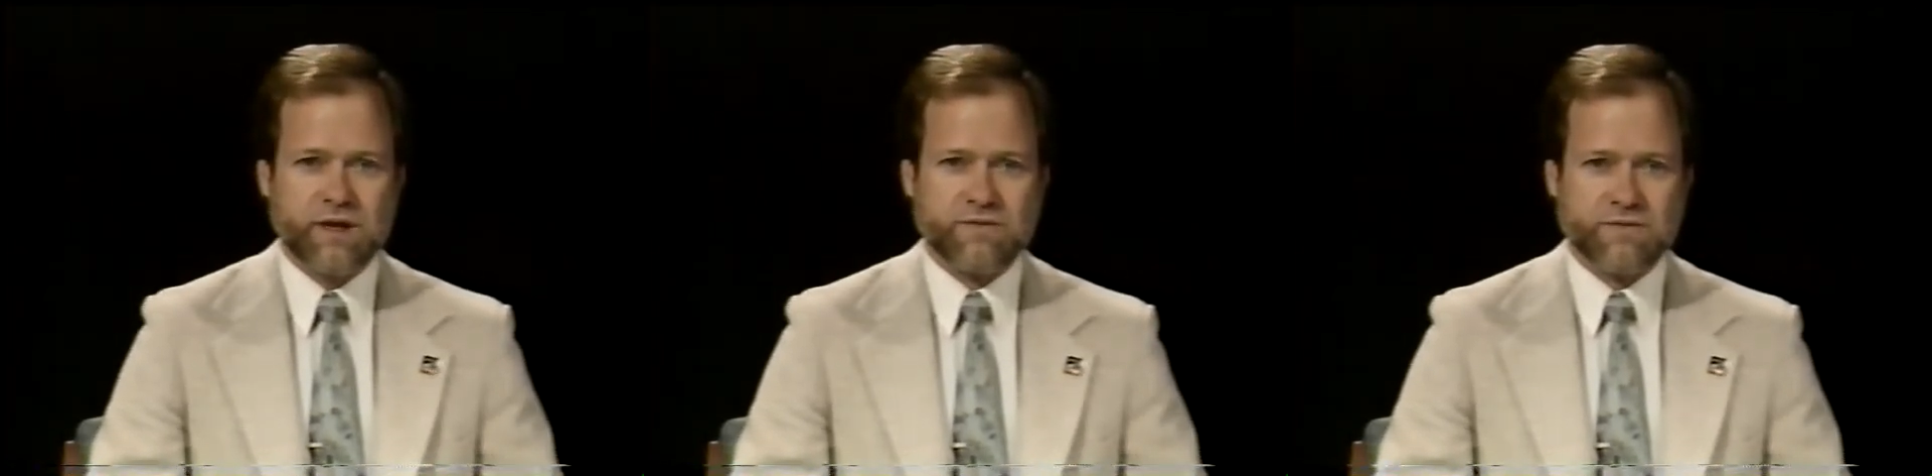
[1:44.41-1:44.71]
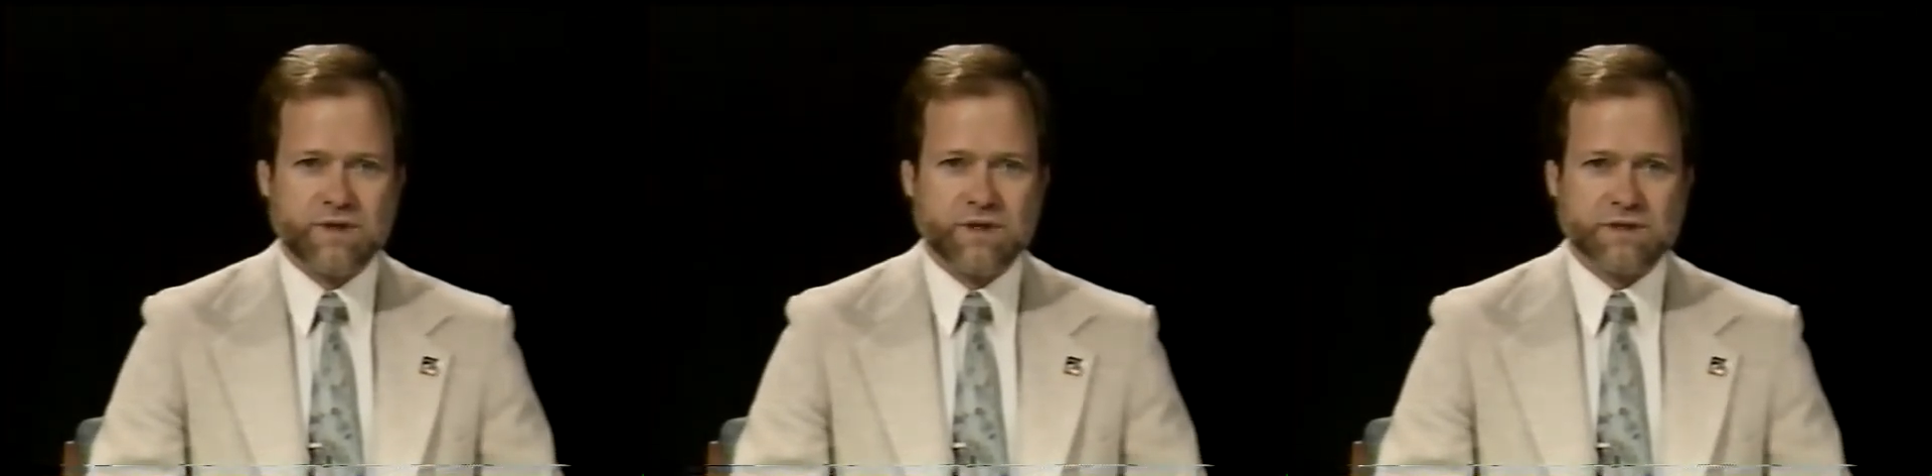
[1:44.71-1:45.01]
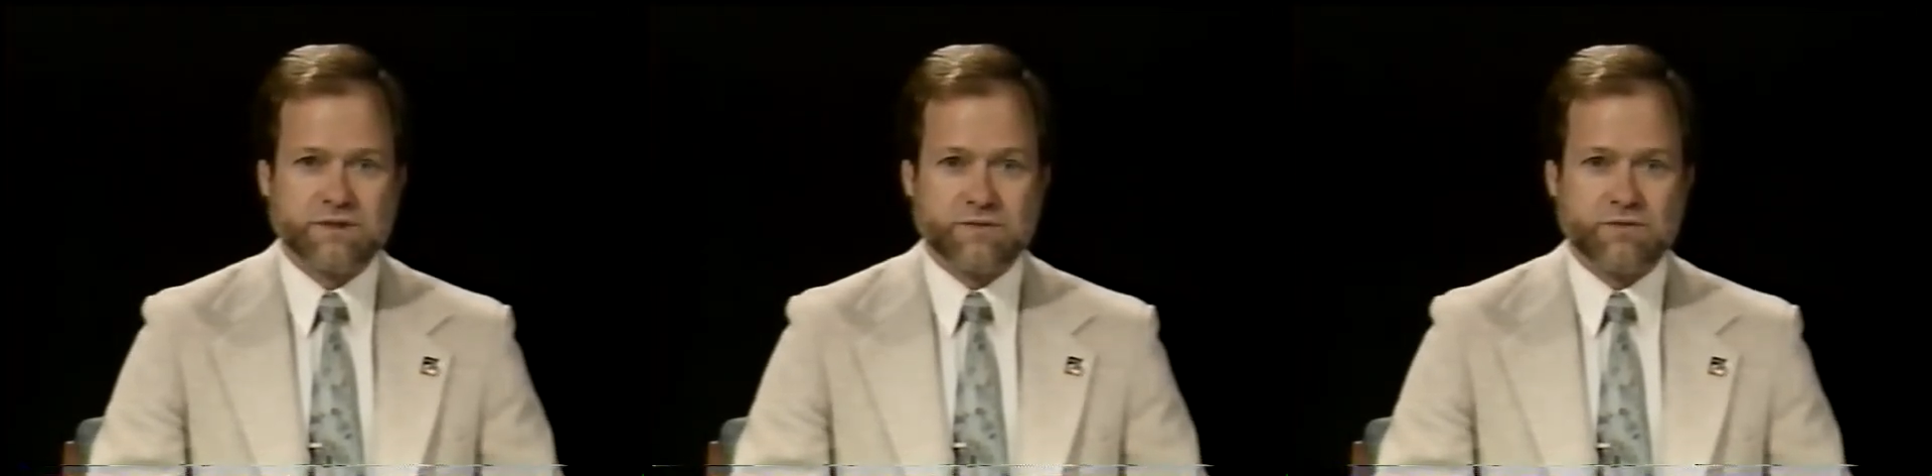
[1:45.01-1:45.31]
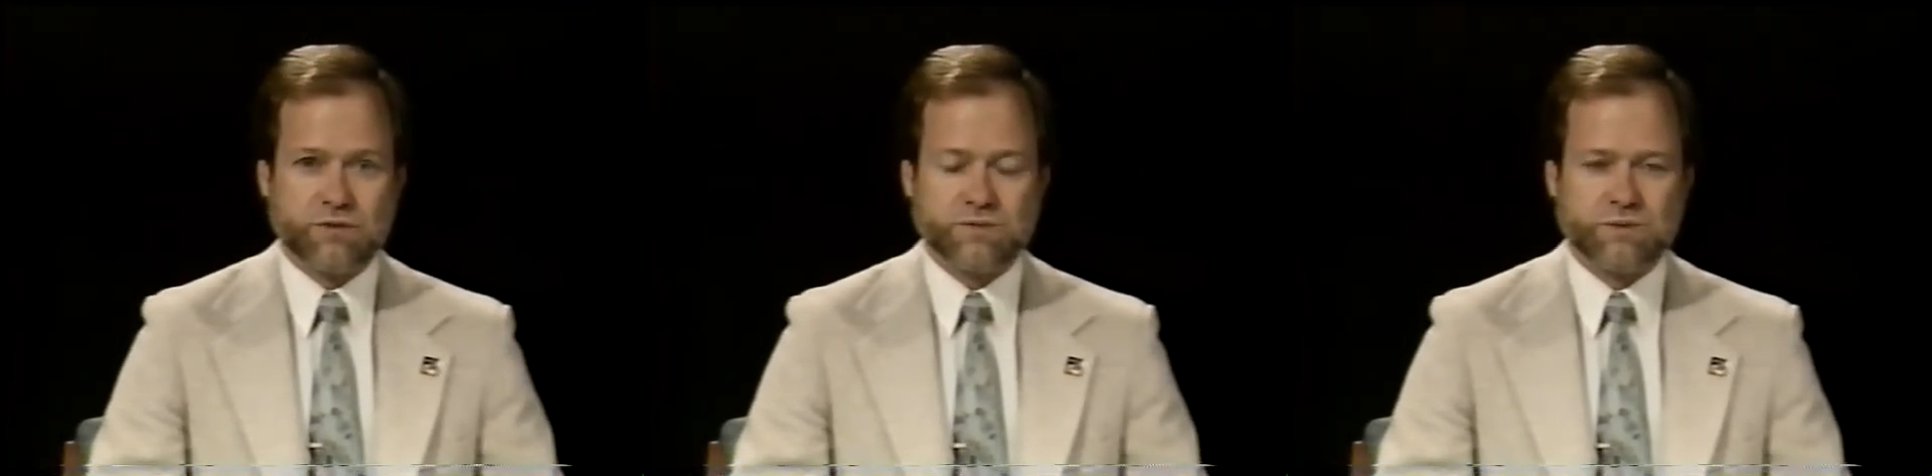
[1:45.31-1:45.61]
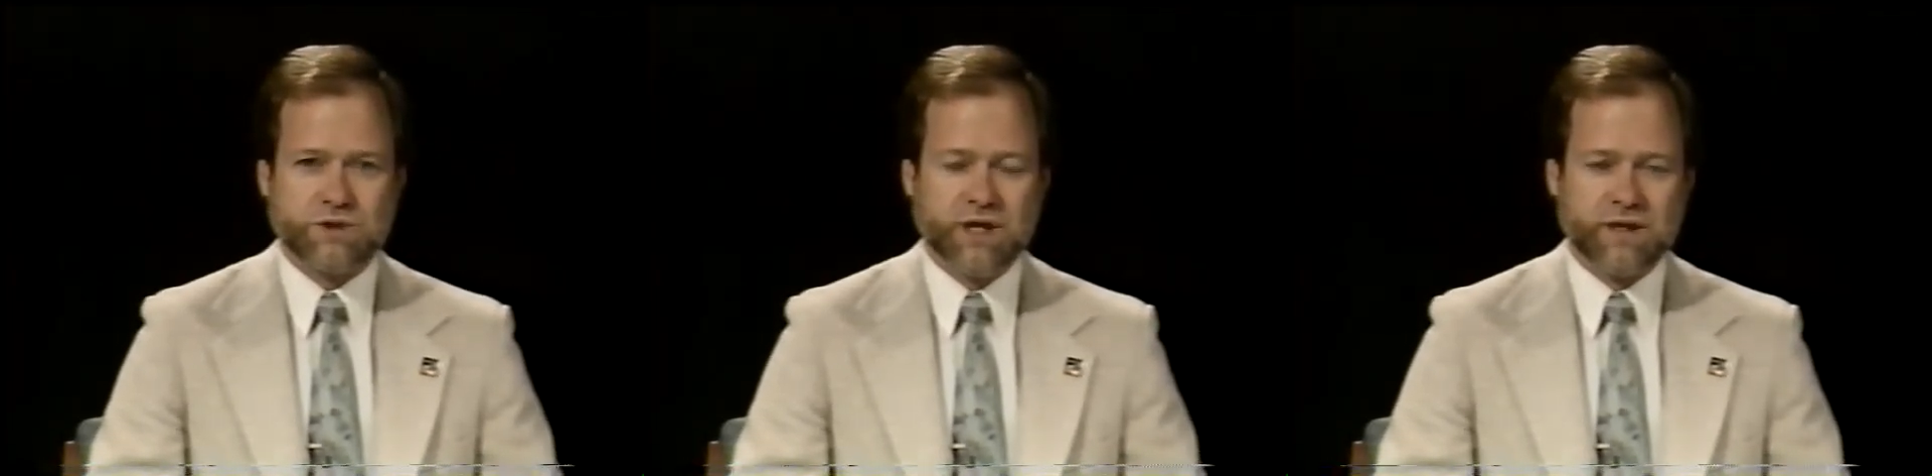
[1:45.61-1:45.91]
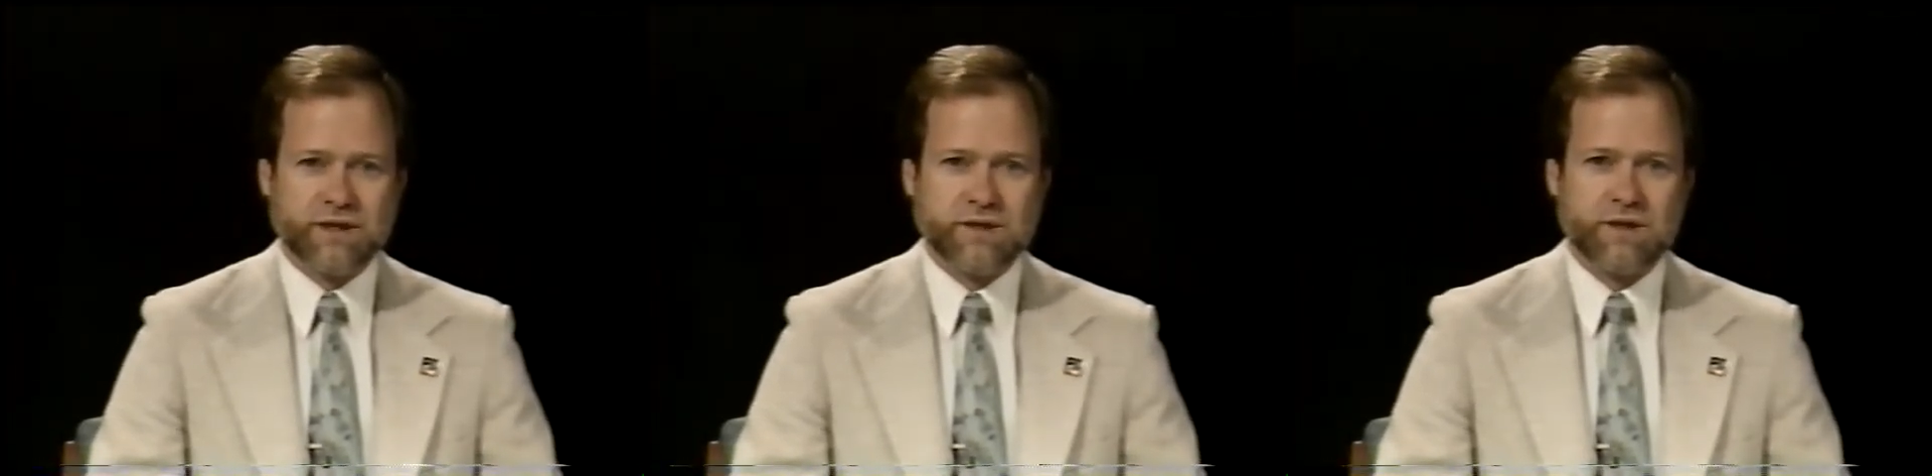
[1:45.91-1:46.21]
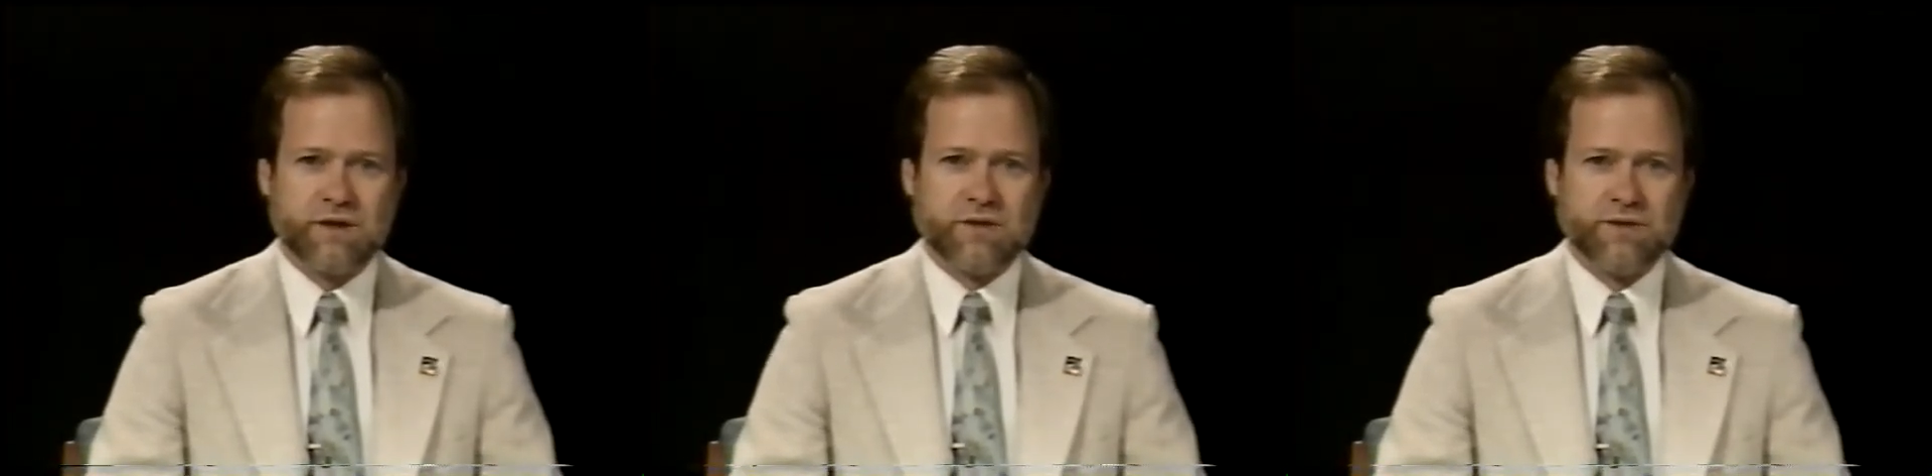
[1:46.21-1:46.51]
and Venus, and of course Magellan,
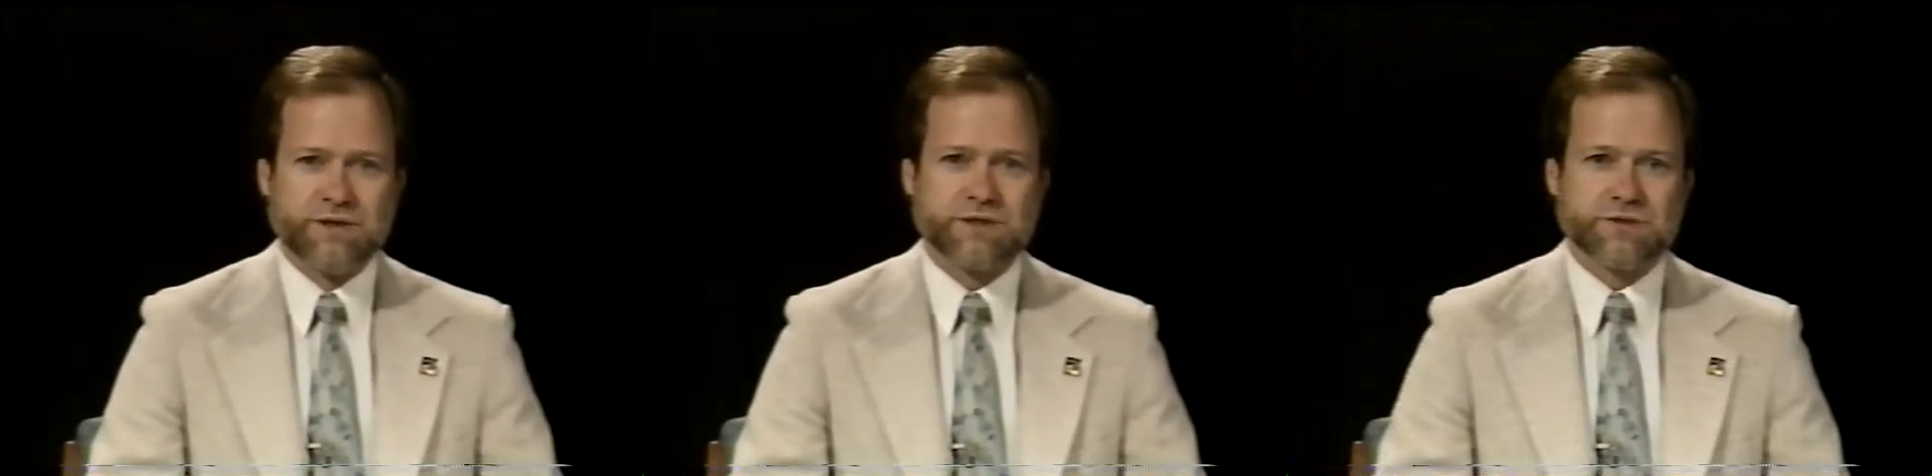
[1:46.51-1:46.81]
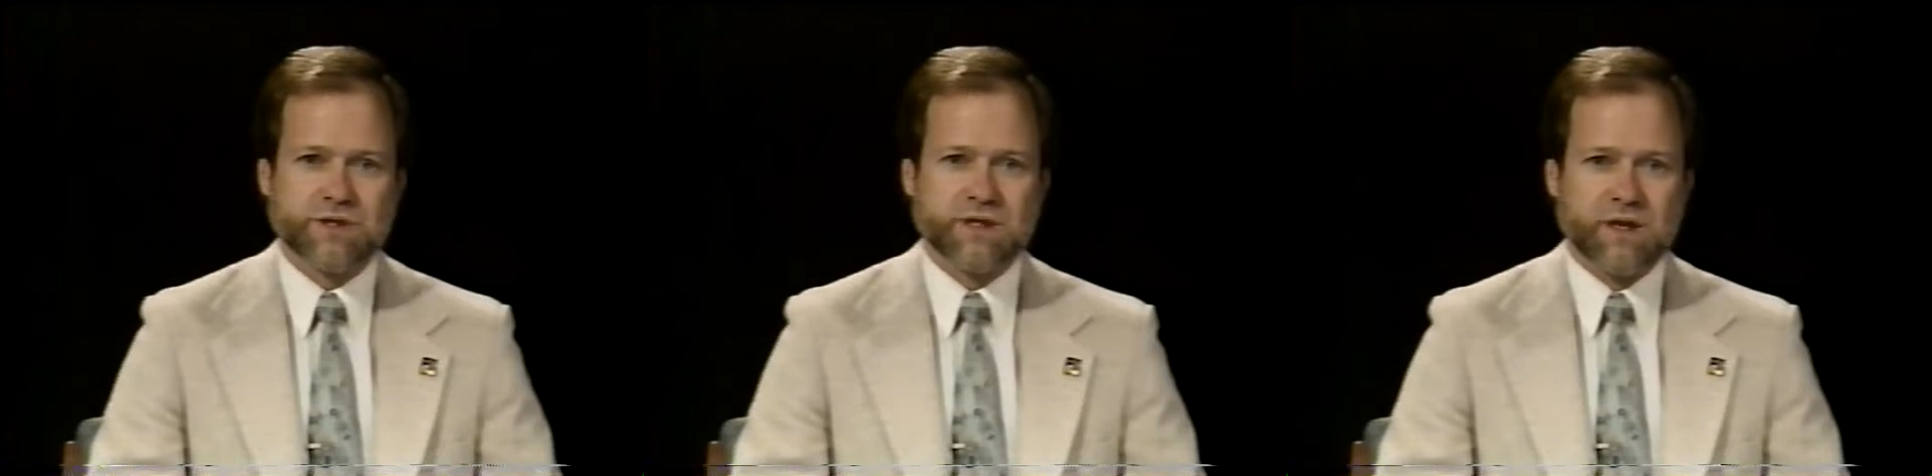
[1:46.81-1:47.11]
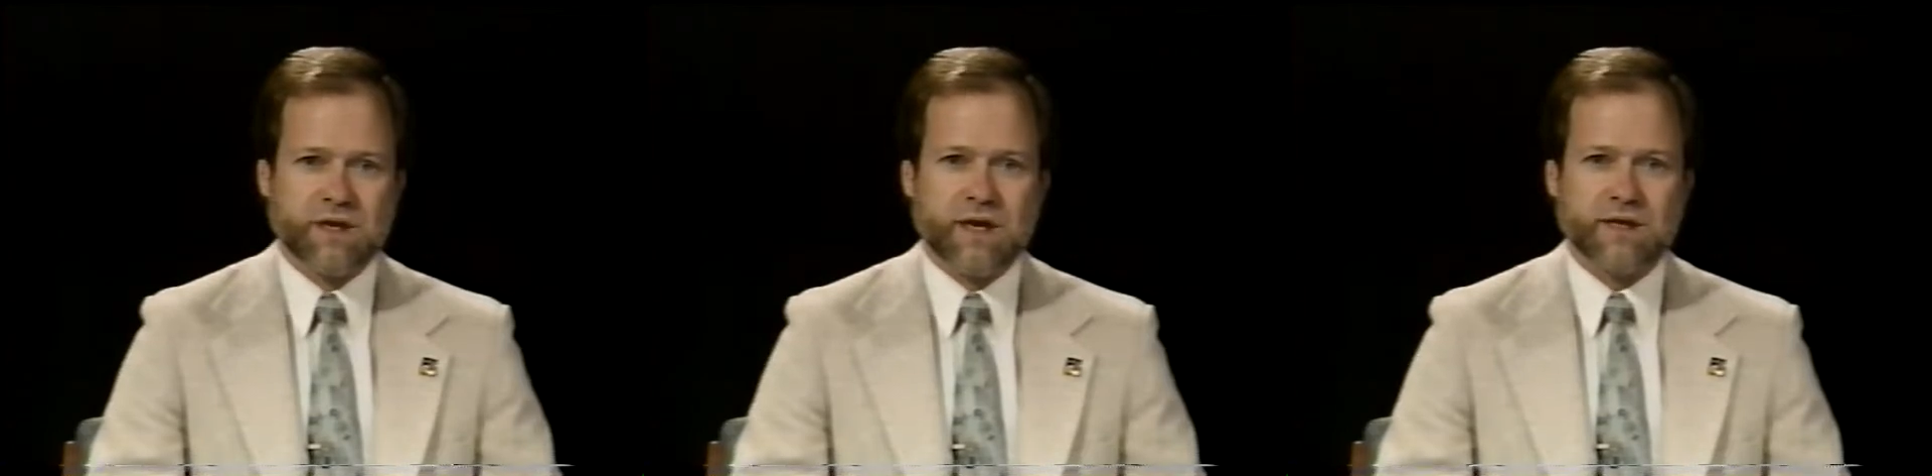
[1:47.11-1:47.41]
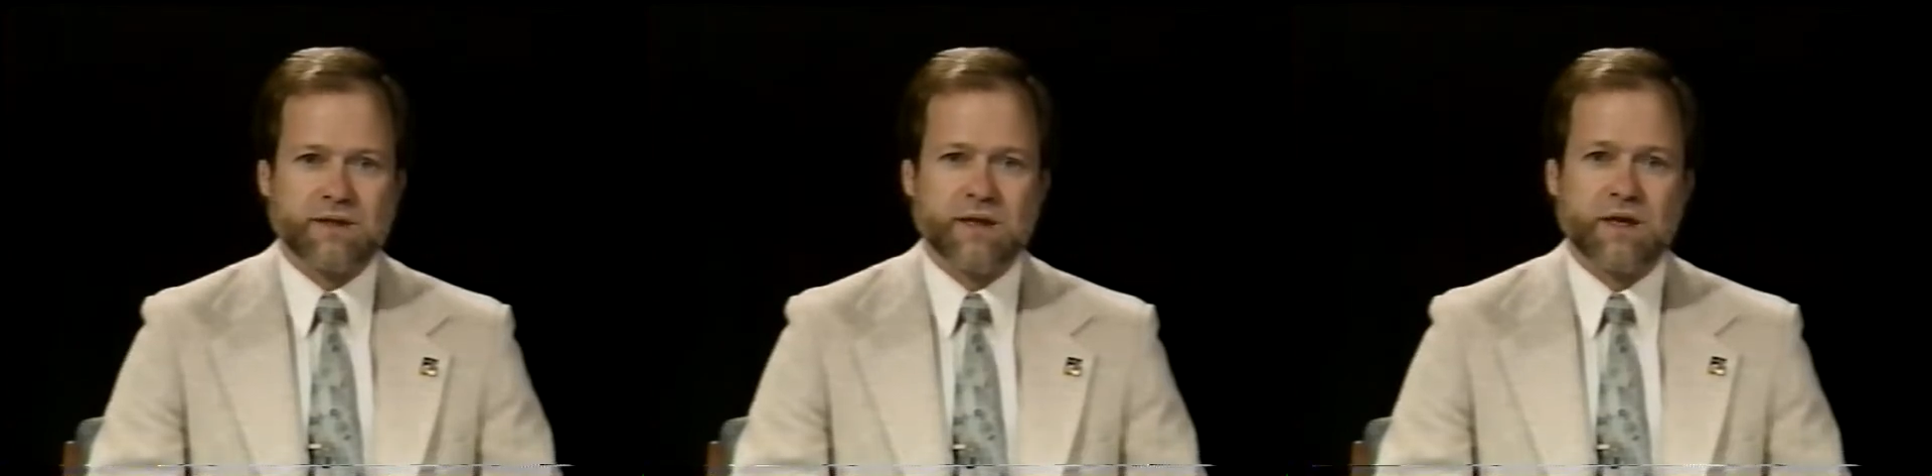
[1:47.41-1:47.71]
are in a straight line.